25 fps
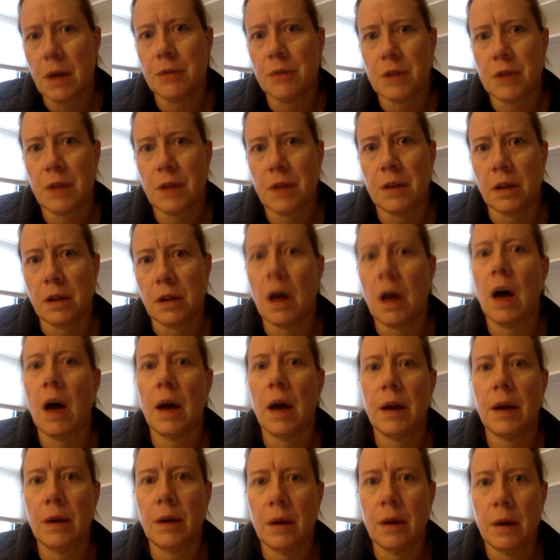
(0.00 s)
on the
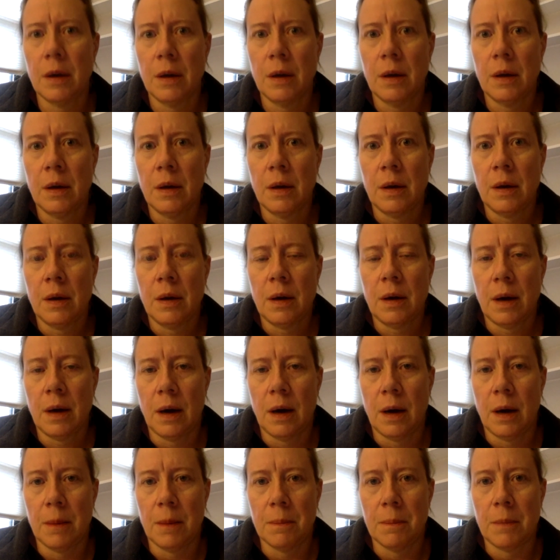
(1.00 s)
line
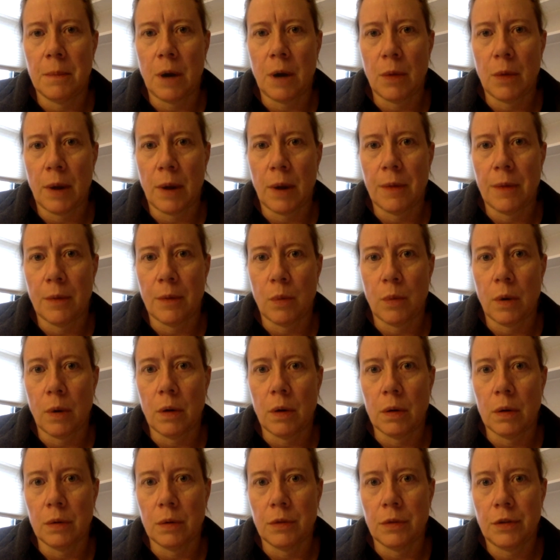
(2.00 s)
around the
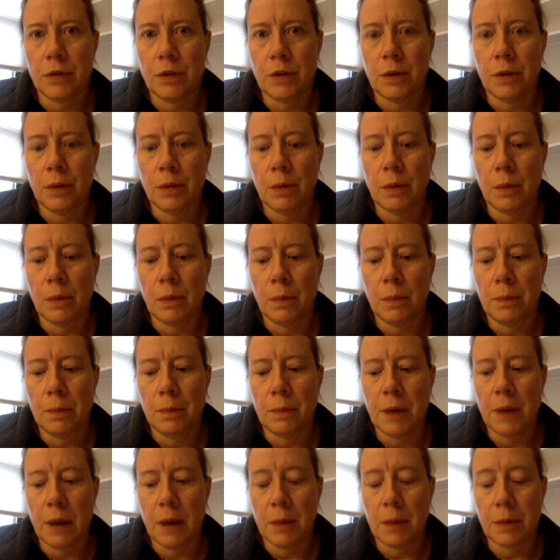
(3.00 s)
world to
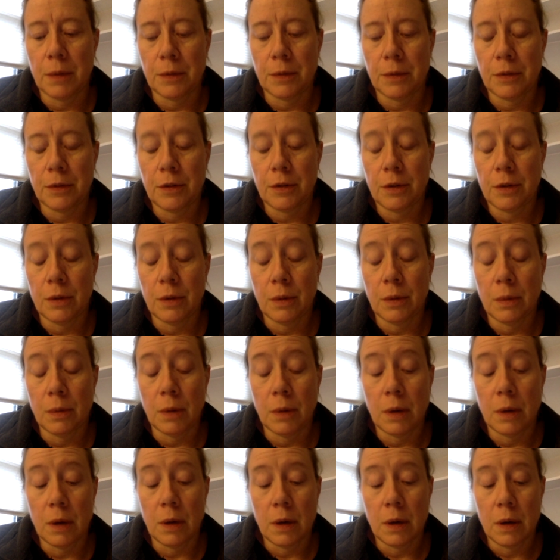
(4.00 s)
be able to
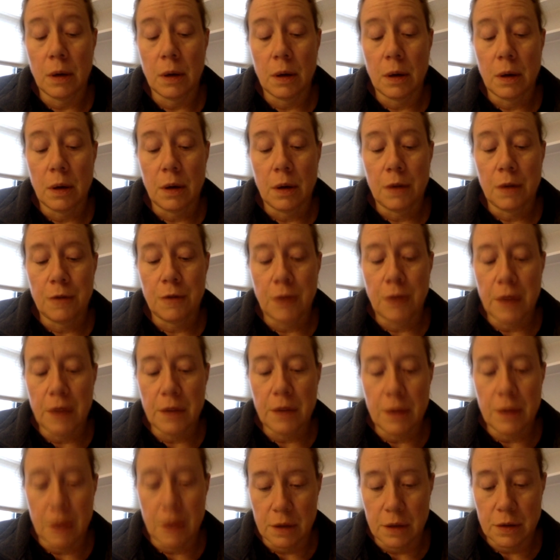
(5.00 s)
fight
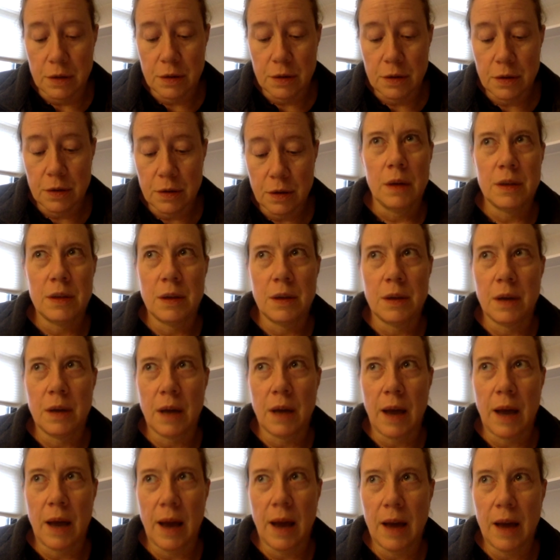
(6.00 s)
this, to
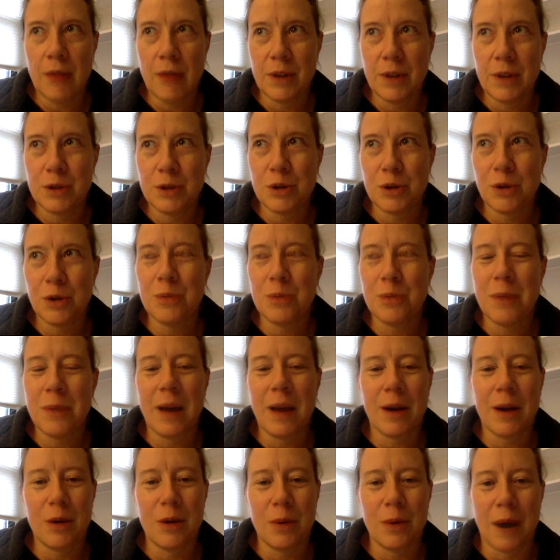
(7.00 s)
have it turn
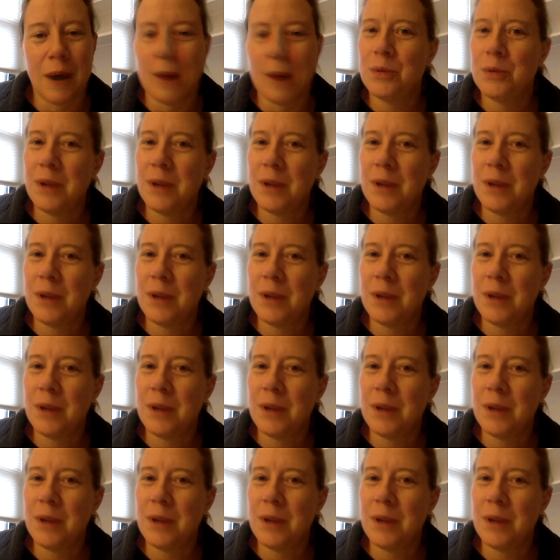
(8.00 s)
back around